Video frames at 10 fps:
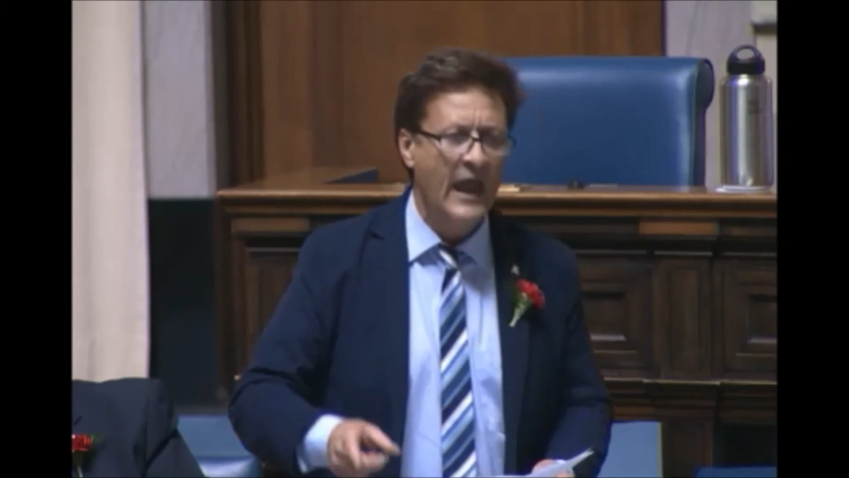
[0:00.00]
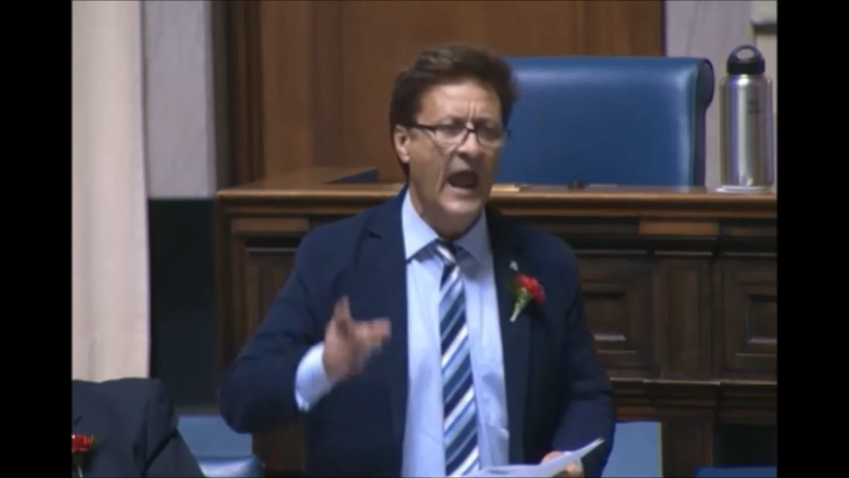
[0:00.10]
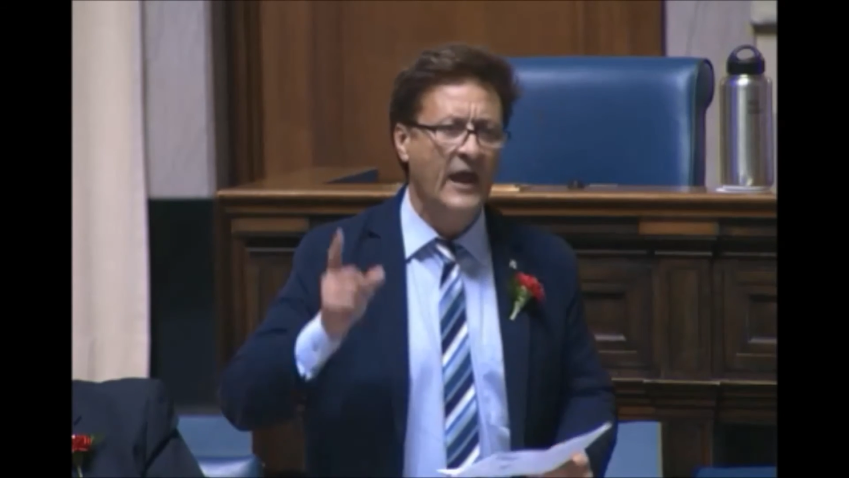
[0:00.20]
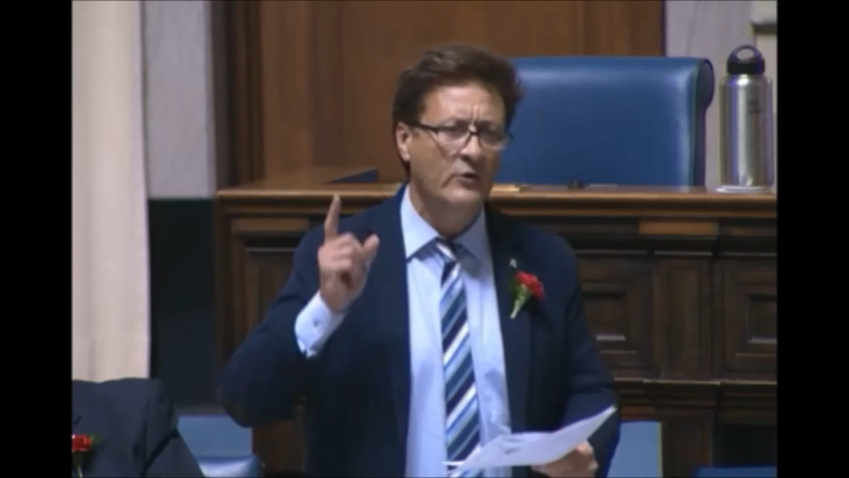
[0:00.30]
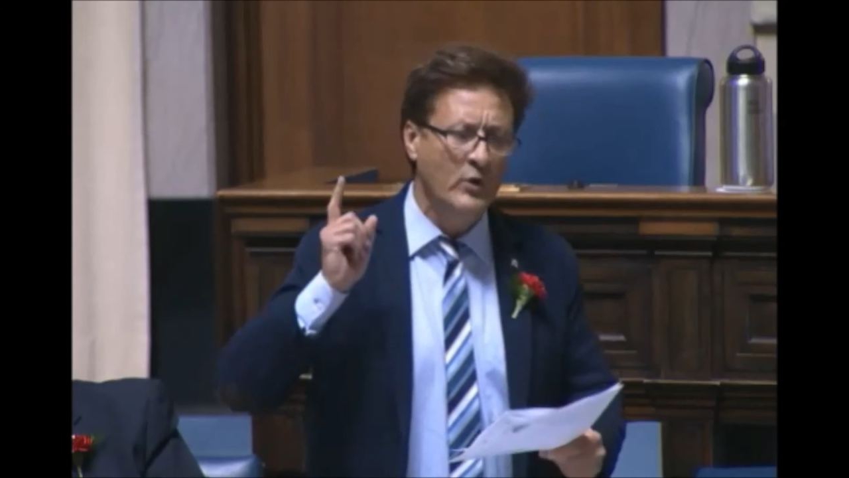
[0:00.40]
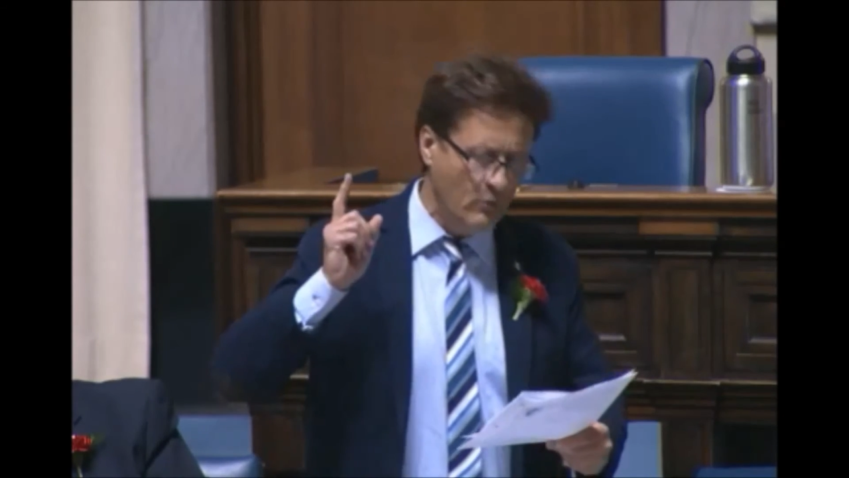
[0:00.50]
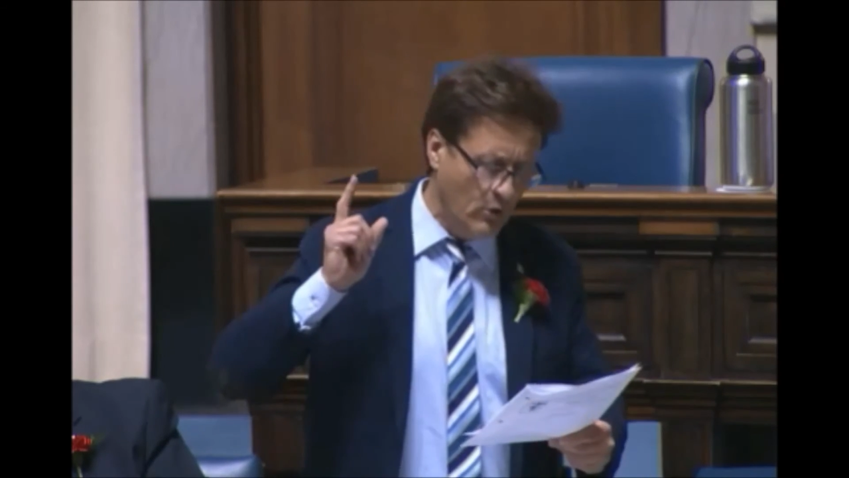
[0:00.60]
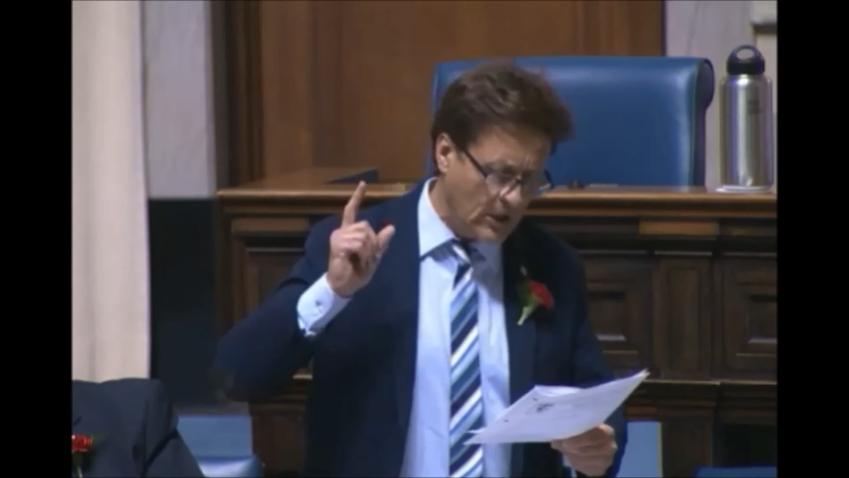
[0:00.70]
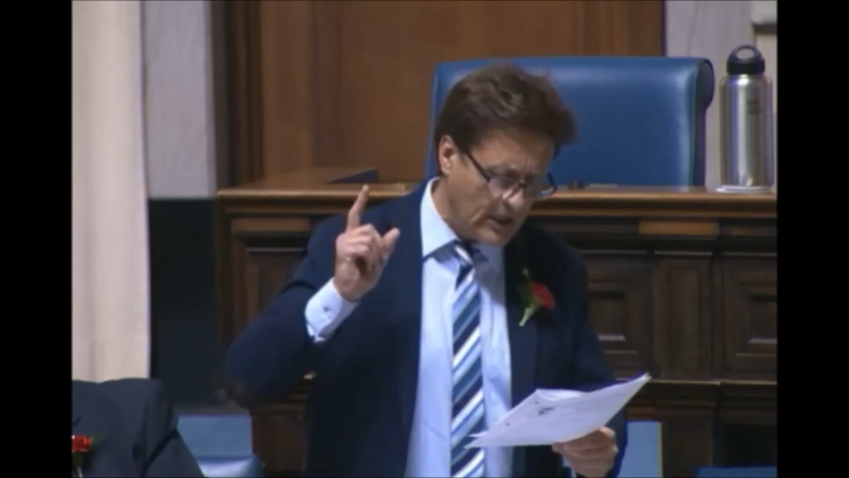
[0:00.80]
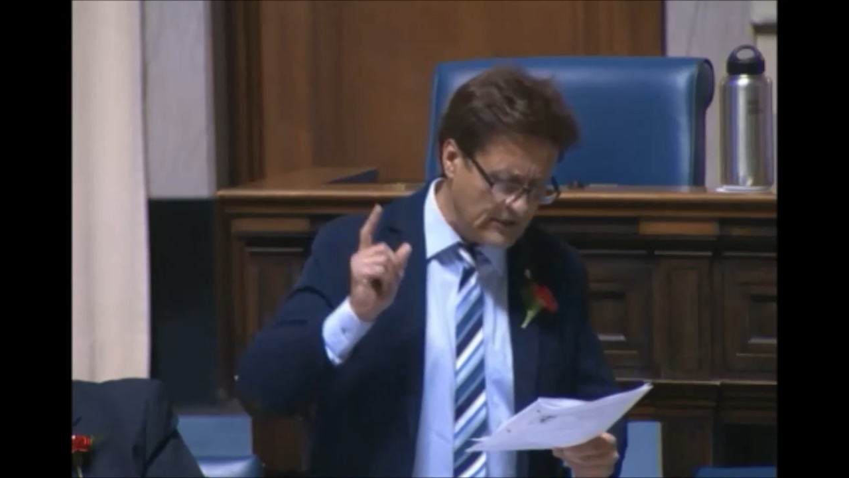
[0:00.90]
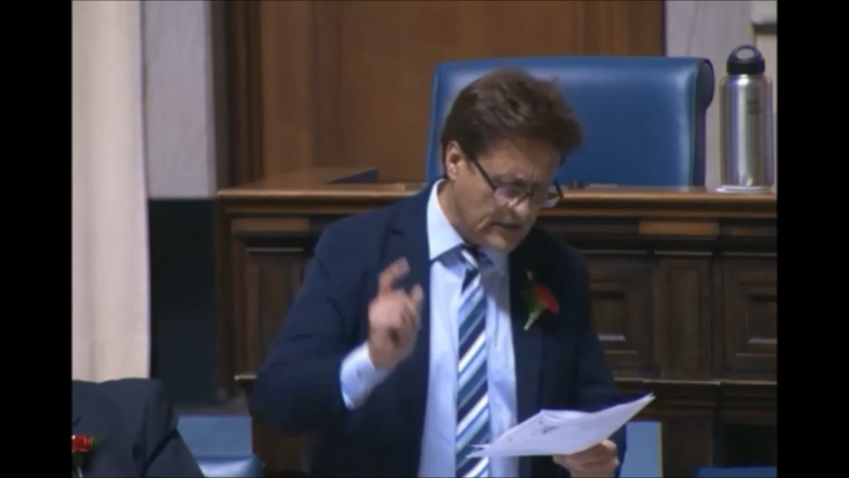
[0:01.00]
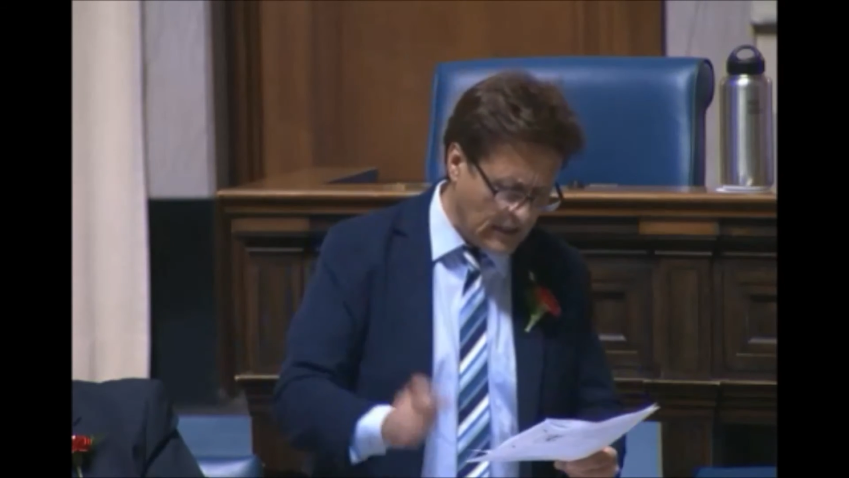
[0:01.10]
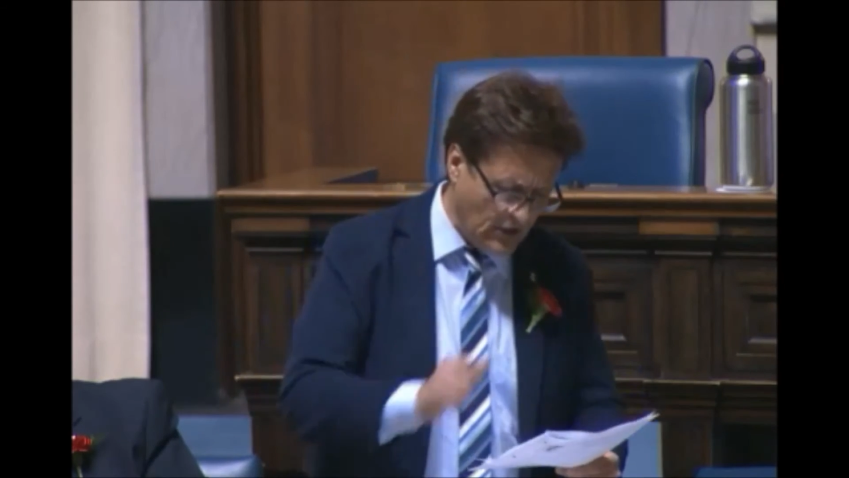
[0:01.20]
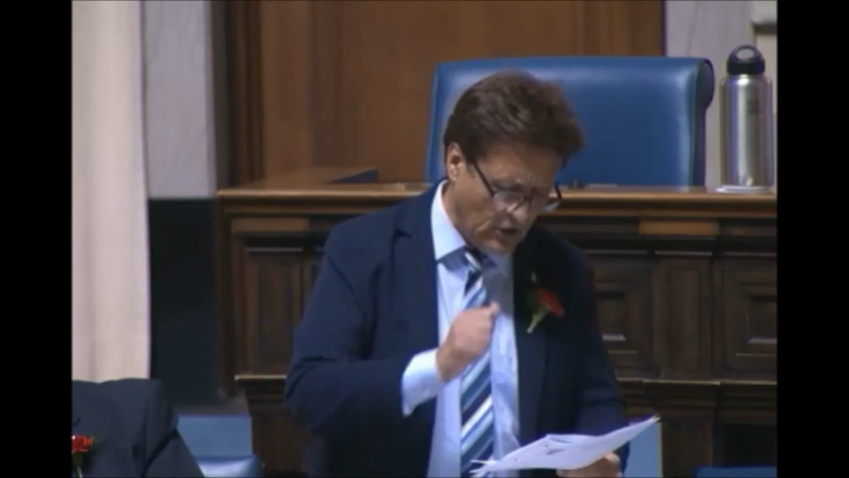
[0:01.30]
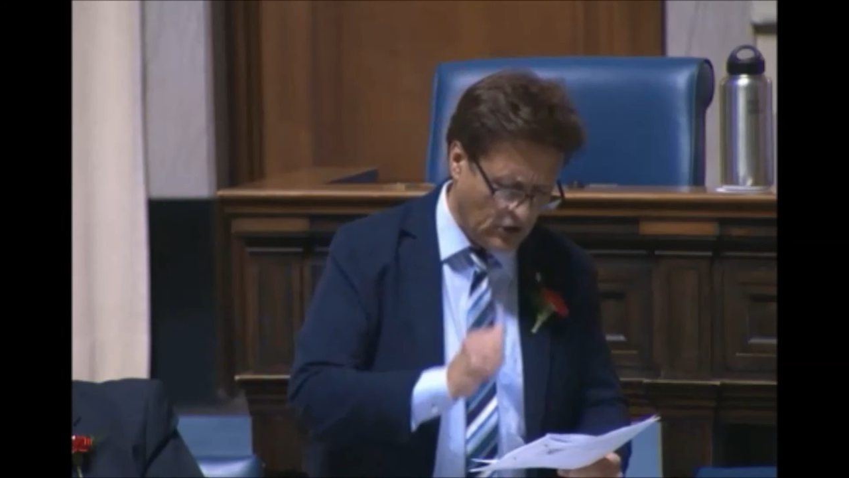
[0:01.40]
and we will
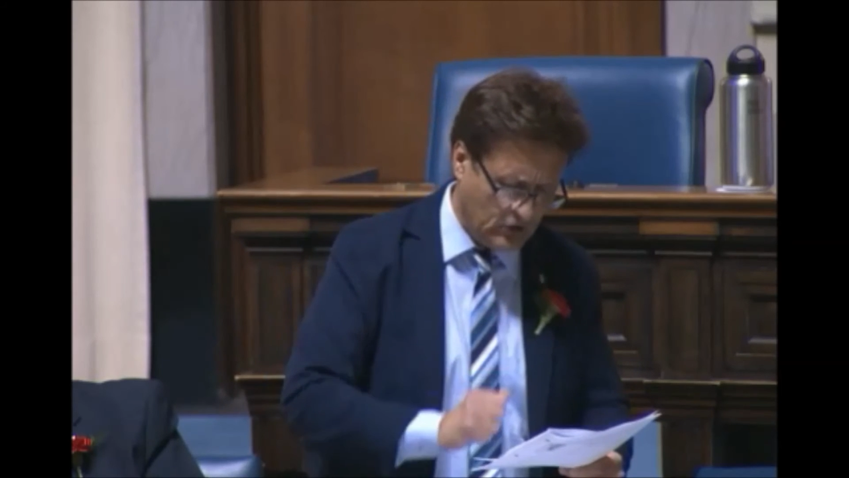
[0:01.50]
continue to